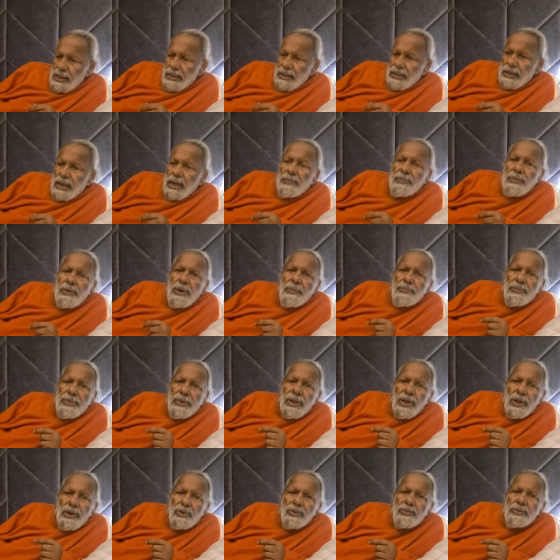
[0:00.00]

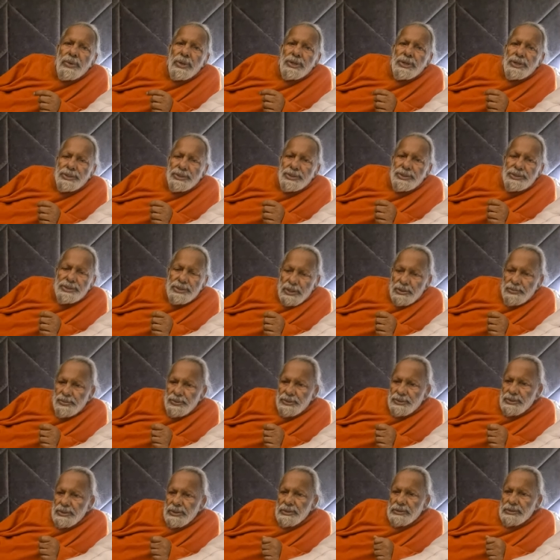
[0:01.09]
developing a humanity
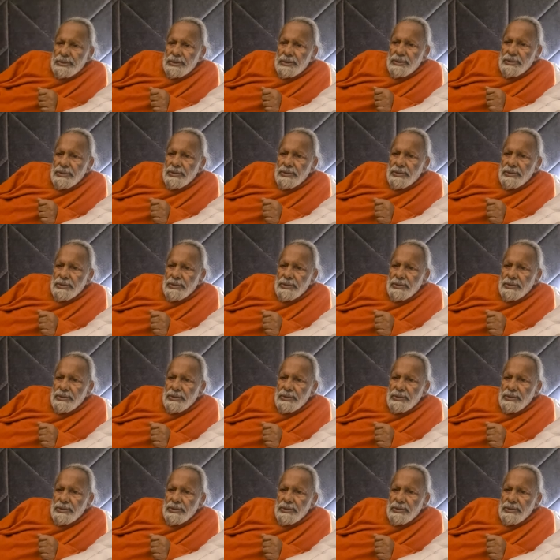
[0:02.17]
services.